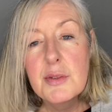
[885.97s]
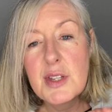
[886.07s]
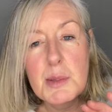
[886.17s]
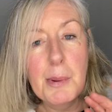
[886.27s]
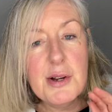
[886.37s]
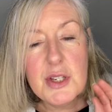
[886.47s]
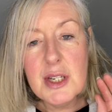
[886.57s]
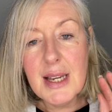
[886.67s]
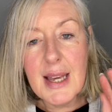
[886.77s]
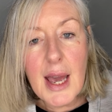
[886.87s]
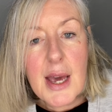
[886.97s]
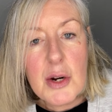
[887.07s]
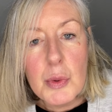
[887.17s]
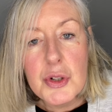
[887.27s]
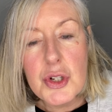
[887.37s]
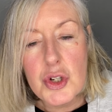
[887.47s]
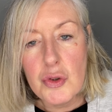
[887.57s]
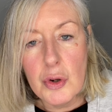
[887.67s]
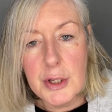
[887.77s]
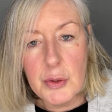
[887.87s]
This person again will
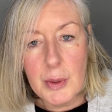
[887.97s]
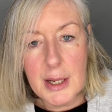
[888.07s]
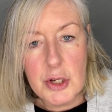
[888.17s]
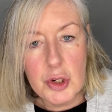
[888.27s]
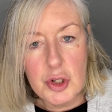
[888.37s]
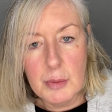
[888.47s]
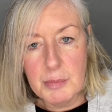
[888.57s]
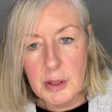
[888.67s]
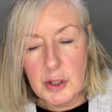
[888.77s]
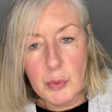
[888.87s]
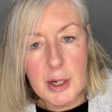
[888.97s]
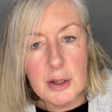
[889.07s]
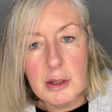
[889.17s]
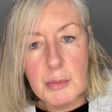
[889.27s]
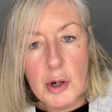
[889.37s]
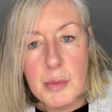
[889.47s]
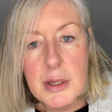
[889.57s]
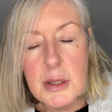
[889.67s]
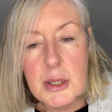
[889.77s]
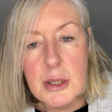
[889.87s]
destroy the relationship that they're in at the
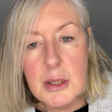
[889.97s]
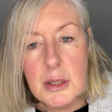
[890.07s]
moment.